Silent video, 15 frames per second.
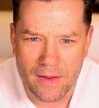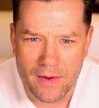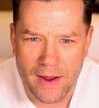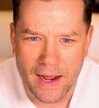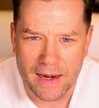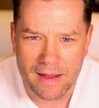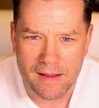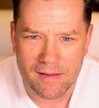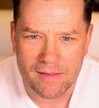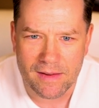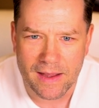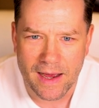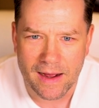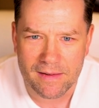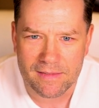You got
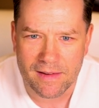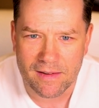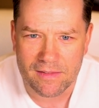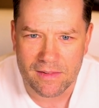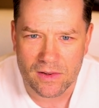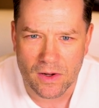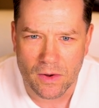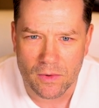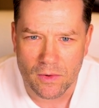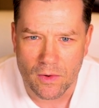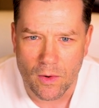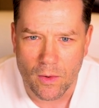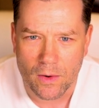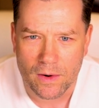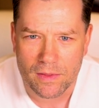easy access to go
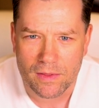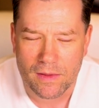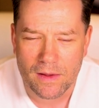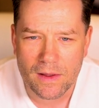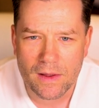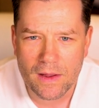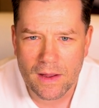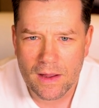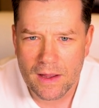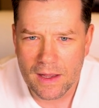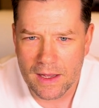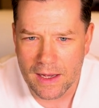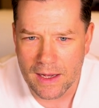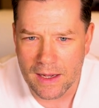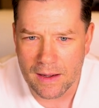north.
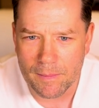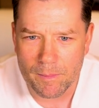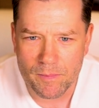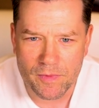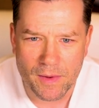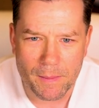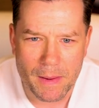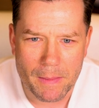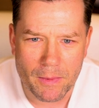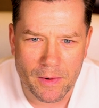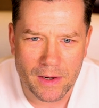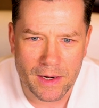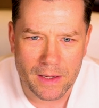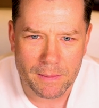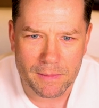Some people are
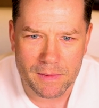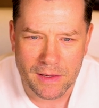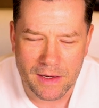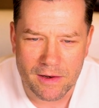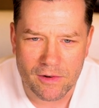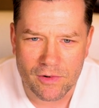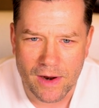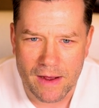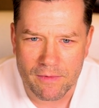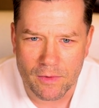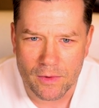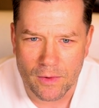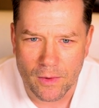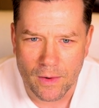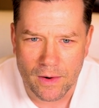going to need to travel
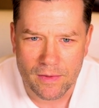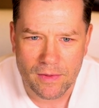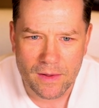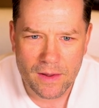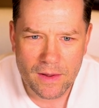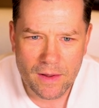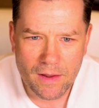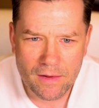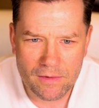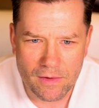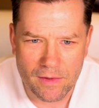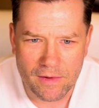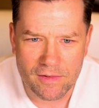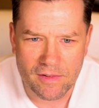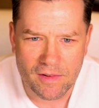north. So
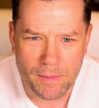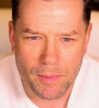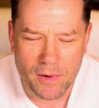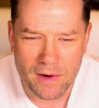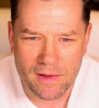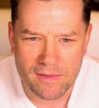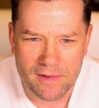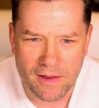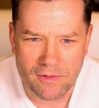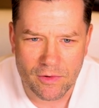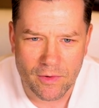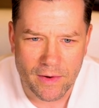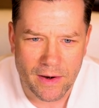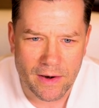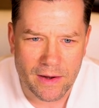this is a pretty
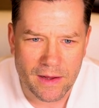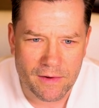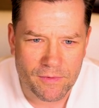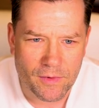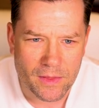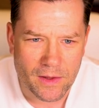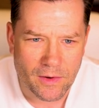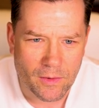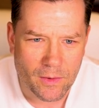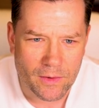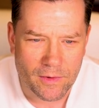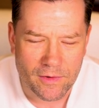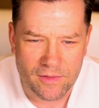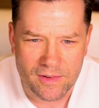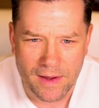central area for the
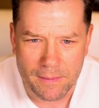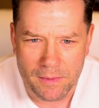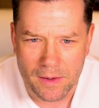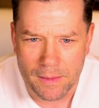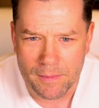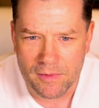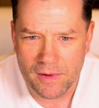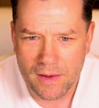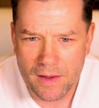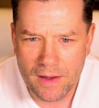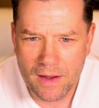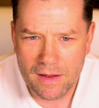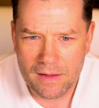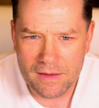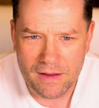northern suburbs.
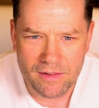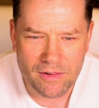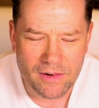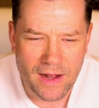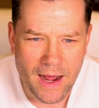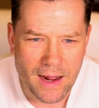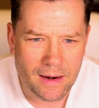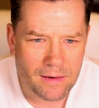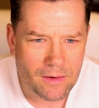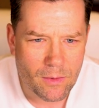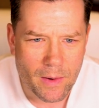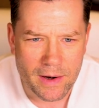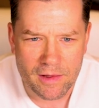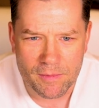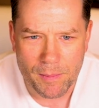These are not
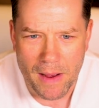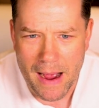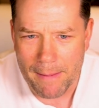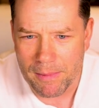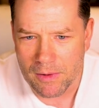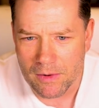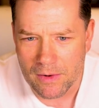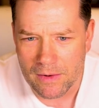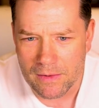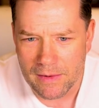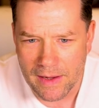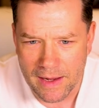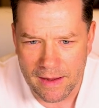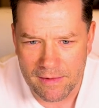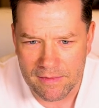quite as popular
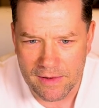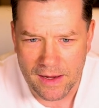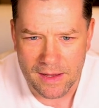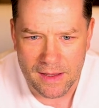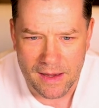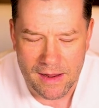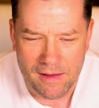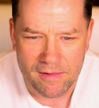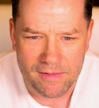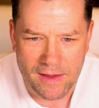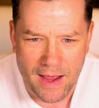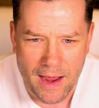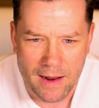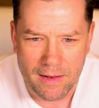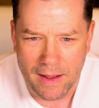as, say, the east
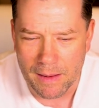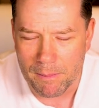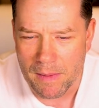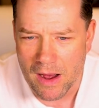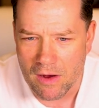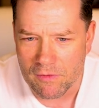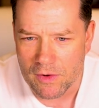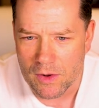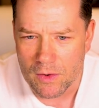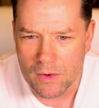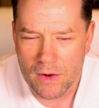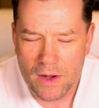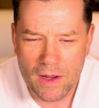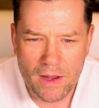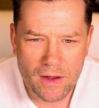side, like Bellevue,
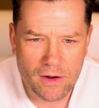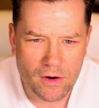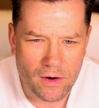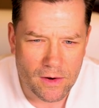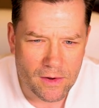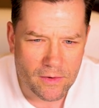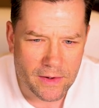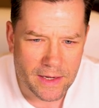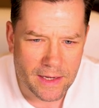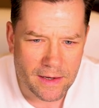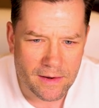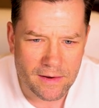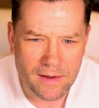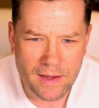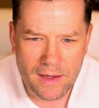
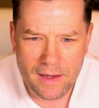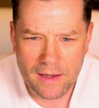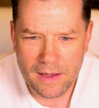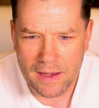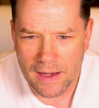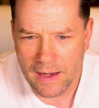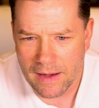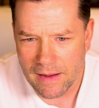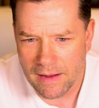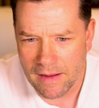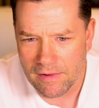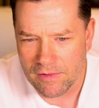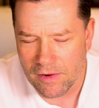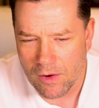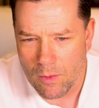Kirkland,
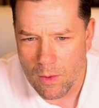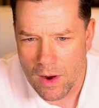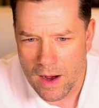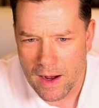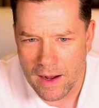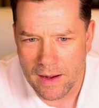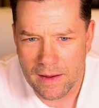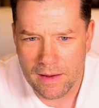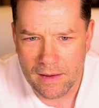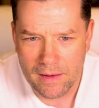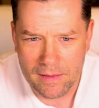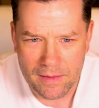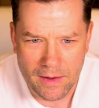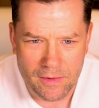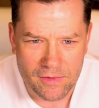Issaquah,
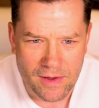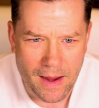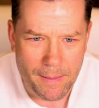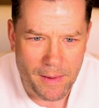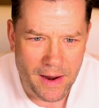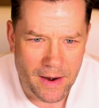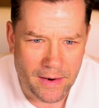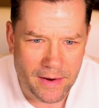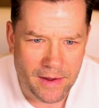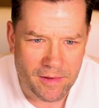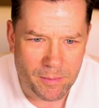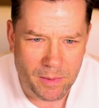those type of areas.